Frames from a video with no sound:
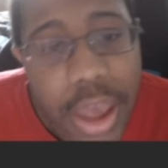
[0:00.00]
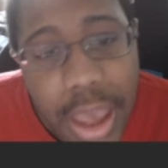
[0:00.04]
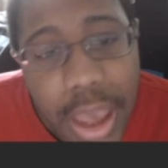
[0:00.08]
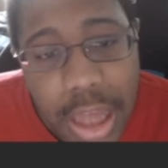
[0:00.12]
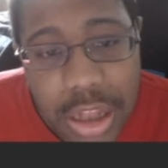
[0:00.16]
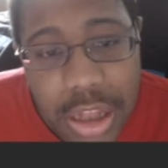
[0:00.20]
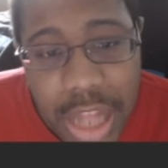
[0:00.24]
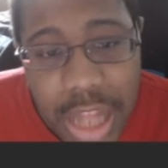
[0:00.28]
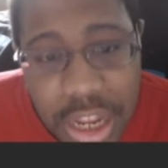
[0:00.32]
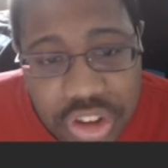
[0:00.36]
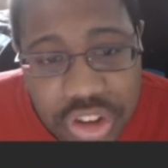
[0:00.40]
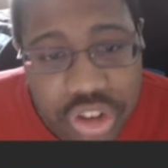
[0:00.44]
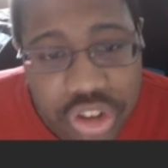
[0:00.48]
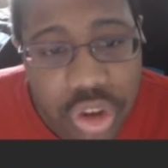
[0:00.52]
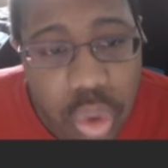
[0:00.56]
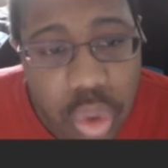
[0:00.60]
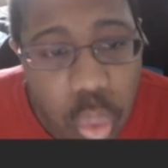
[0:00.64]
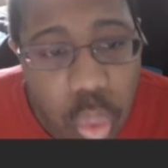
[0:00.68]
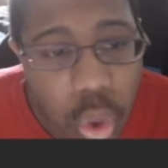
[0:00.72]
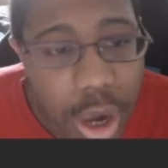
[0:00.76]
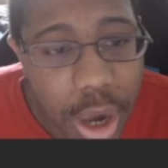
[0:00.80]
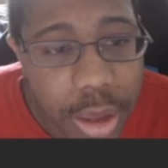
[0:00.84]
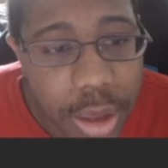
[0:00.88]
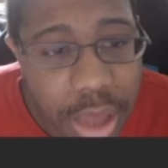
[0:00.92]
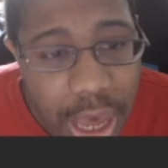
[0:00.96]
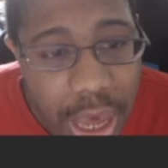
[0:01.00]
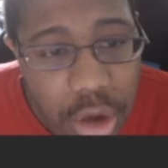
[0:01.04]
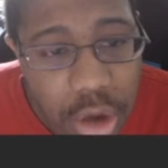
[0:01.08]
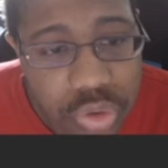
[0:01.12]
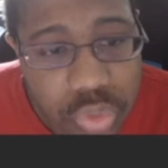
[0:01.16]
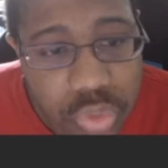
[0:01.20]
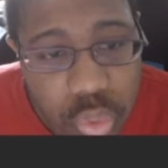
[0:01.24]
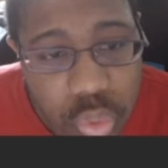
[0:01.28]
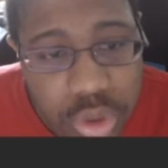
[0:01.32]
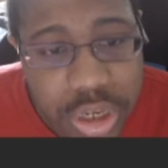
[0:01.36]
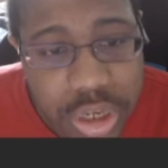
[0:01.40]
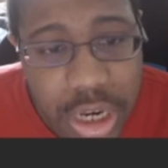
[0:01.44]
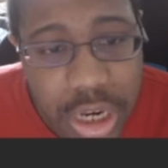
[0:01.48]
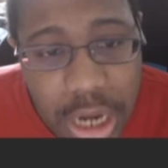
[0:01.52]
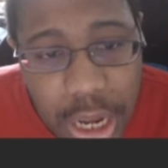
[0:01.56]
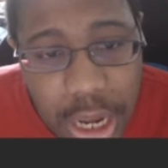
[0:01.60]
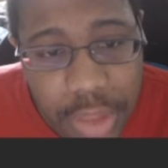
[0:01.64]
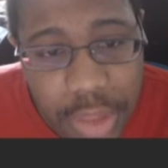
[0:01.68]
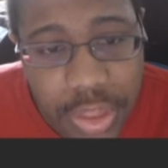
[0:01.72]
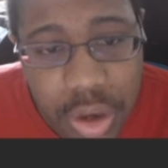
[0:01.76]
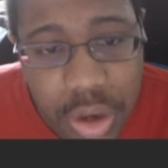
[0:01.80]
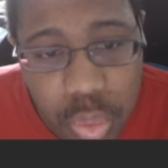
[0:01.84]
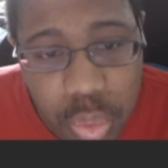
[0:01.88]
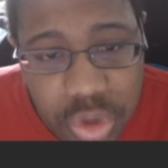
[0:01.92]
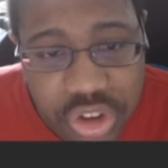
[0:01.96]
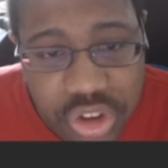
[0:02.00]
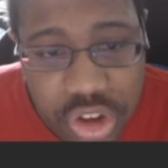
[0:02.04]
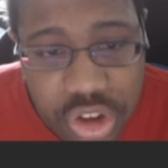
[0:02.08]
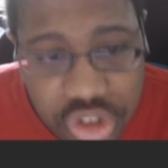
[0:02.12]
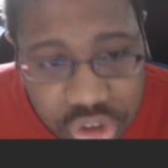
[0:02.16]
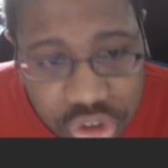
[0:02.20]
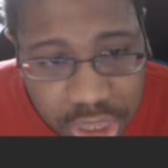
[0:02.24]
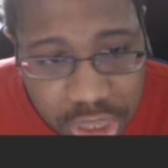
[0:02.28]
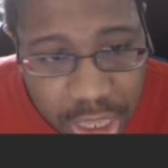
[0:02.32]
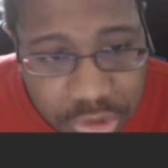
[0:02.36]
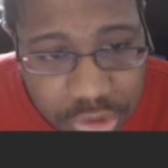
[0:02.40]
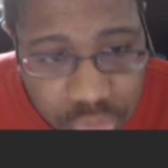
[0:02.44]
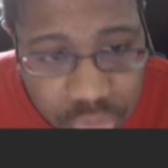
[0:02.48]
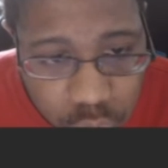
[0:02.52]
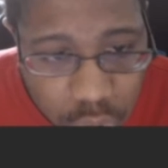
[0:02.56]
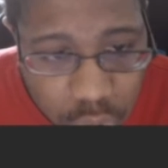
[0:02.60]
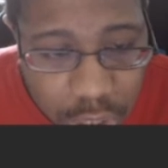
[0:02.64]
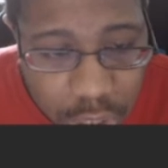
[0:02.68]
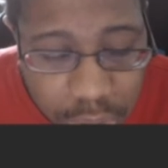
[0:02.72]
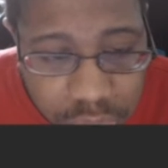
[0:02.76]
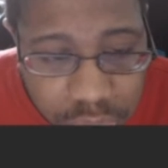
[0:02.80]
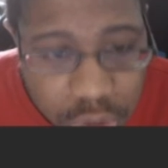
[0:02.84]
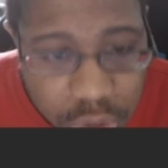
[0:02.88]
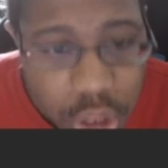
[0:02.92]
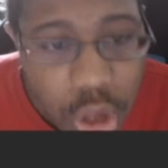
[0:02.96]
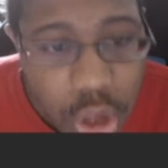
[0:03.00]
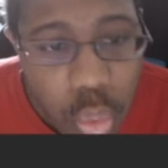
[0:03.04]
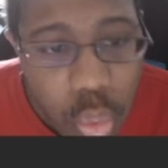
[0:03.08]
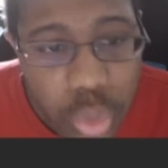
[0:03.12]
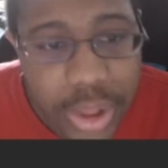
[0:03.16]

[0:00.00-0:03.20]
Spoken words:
and lashing the White House for denying that a recession has arrived.